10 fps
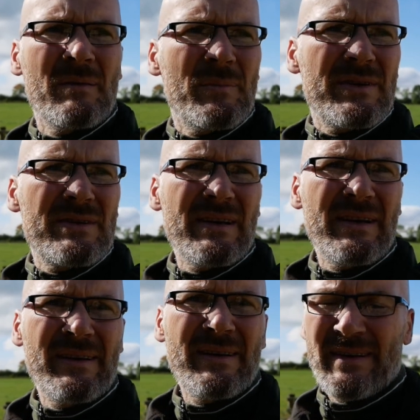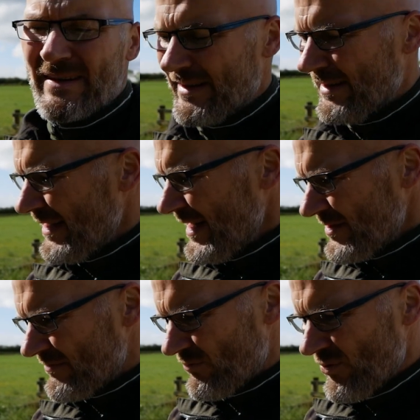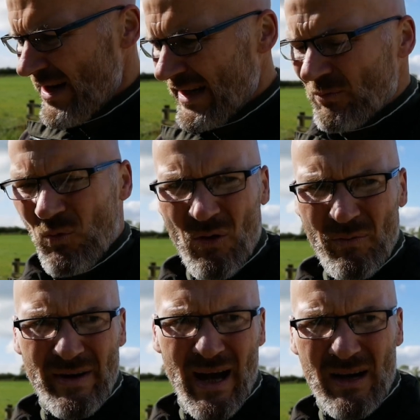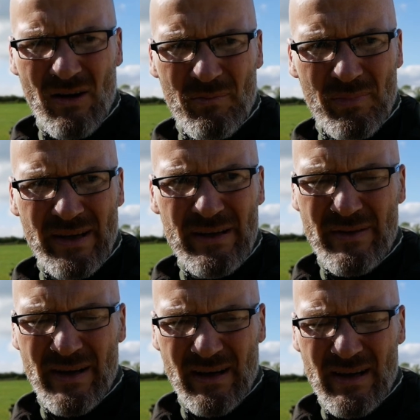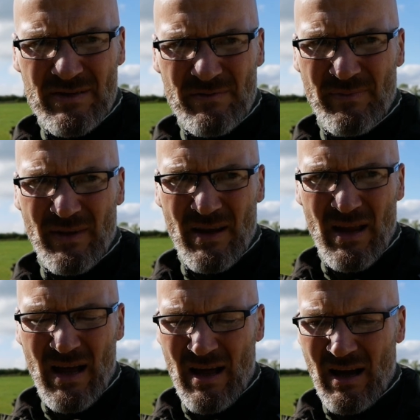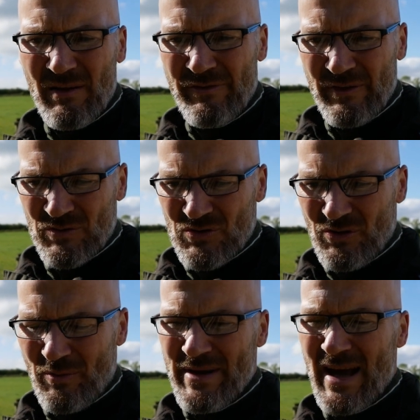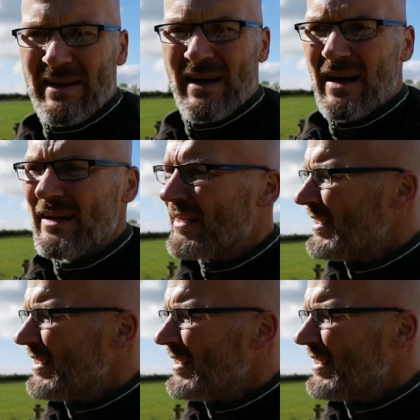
But it's really warm now. I can't believe it. I can feel the sun on my head now,